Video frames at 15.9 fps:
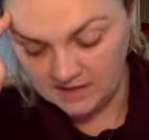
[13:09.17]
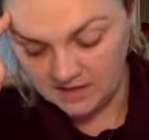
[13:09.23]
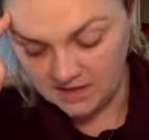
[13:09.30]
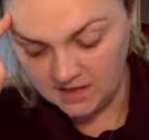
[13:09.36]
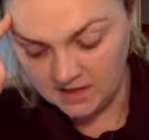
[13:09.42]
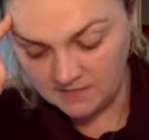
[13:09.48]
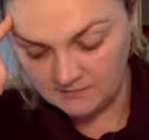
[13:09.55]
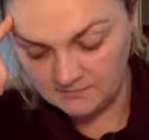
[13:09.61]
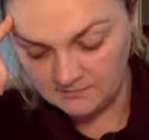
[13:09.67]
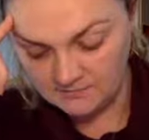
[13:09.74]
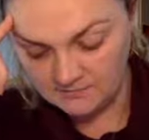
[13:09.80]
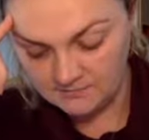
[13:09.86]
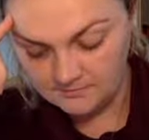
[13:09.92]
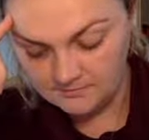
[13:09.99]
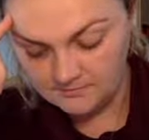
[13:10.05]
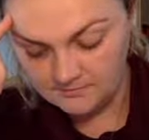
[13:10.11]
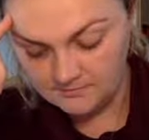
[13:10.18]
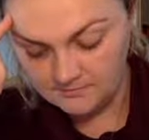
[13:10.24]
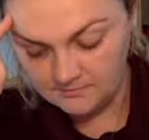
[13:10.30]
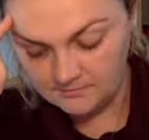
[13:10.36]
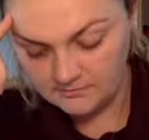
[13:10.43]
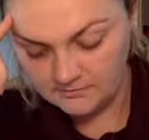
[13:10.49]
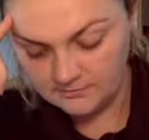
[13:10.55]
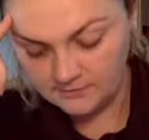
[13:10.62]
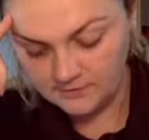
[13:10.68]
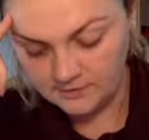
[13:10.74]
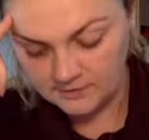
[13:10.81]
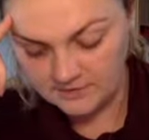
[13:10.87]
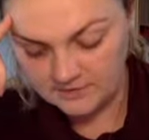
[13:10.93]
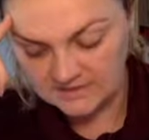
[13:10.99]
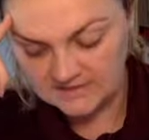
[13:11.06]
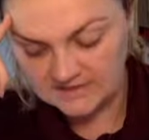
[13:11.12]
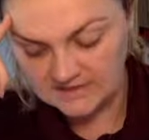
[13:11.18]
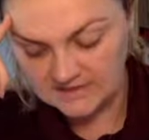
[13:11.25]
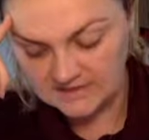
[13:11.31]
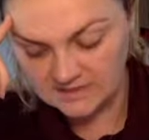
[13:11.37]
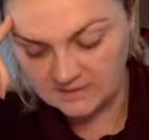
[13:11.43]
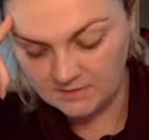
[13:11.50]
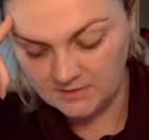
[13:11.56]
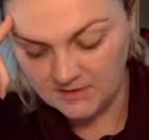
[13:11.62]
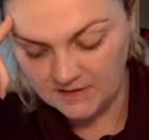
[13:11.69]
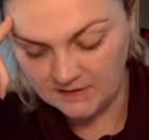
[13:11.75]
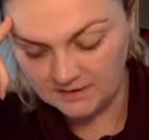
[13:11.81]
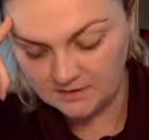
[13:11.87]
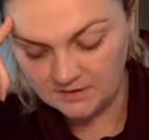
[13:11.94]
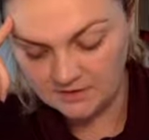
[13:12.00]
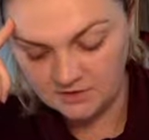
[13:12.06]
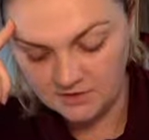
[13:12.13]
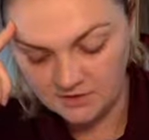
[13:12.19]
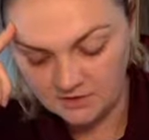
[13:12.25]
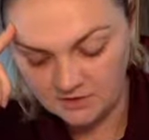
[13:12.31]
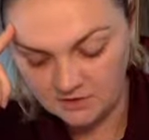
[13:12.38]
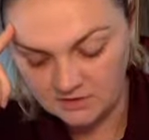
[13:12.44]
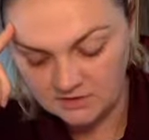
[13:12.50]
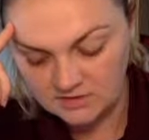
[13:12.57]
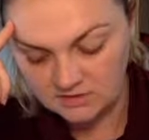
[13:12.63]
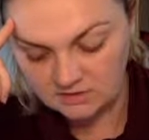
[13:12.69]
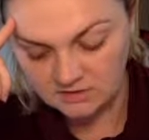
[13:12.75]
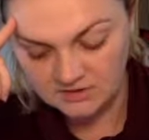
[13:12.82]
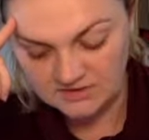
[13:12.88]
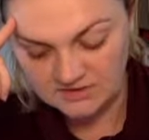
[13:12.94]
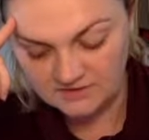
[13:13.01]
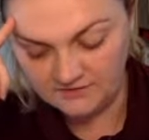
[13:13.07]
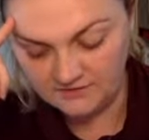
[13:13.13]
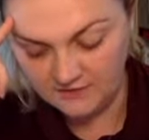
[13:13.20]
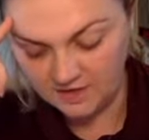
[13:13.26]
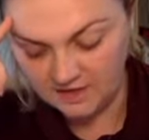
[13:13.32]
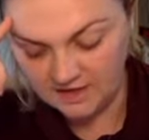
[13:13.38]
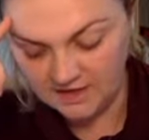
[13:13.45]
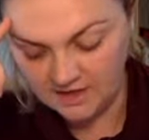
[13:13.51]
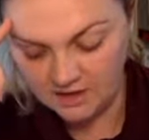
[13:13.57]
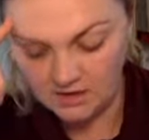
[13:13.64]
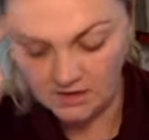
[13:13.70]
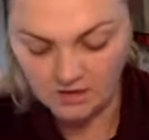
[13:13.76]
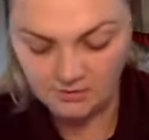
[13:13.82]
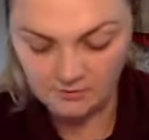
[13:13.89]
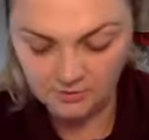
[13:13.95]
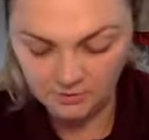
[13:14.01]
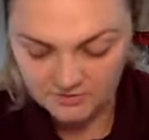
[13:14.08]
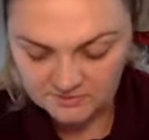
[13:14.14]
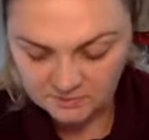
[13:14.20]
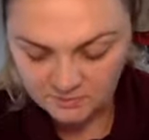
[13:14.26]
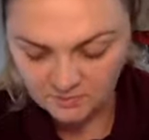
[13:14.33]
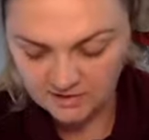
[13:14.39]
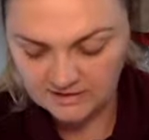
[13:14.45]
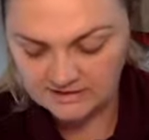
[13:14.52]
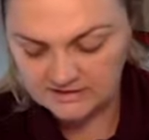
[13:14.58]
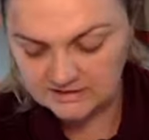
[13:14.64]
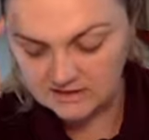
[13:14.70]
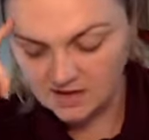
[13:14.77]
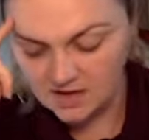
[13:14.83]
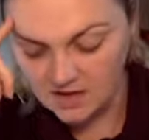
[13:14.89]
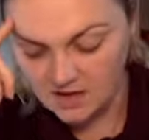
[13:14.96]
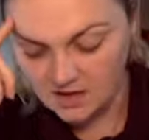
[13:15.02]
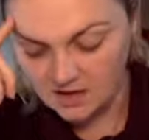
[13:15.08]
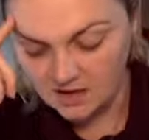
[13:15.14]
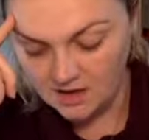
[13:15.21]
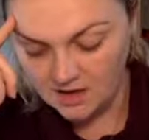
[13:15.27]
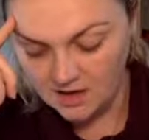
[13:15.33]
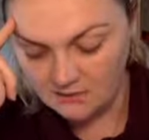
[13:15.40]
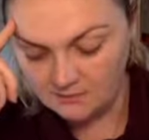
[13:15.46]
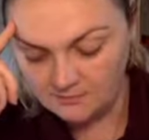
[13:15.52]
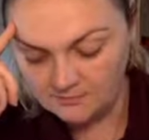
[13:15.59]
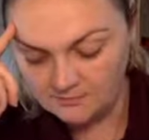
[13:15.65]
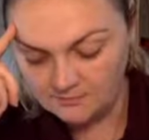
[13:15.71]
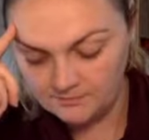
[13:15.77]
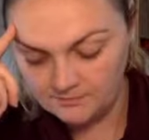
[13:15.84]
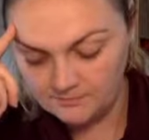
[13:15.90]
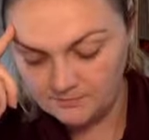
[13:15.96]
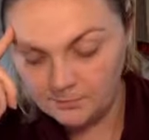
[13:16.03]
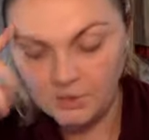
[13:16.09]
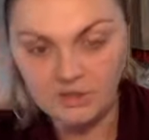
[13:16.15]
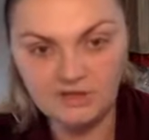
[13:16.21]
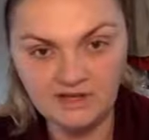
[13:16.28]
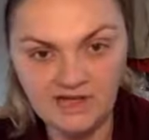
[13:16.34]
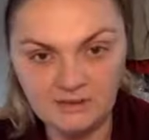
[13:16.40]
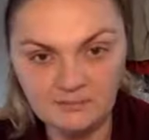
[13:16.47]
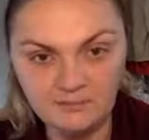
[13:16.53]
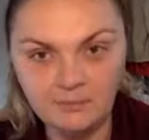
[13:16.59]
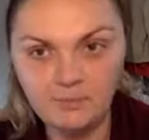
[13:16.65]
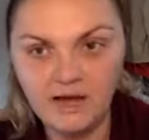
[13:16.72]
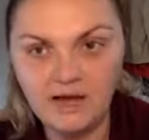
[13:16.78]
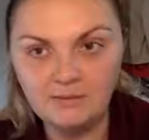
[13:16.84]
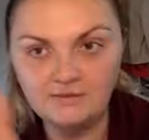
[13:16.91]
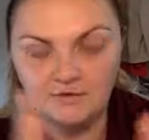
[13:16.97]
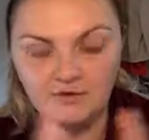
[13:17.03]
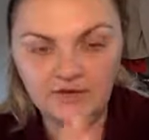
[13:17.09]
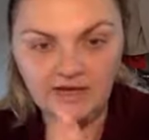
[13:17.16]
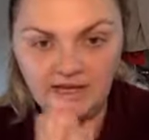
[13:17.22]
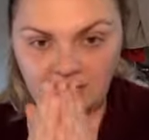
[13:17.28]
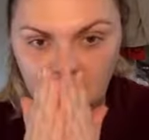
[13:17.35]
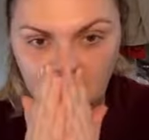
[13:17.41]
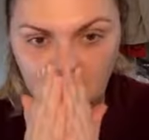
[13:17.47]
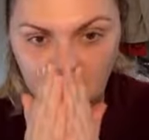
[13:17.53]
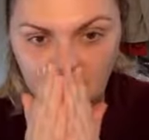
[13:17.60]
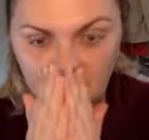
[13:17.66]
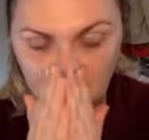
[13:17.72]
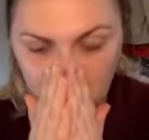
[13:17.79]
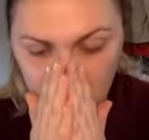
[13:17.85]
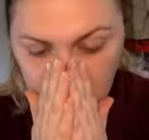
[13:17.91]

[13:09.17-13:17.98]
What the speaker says: For those, it says apply under the nose, across the forehead, on pulse points, put in the palm of your hand and cup.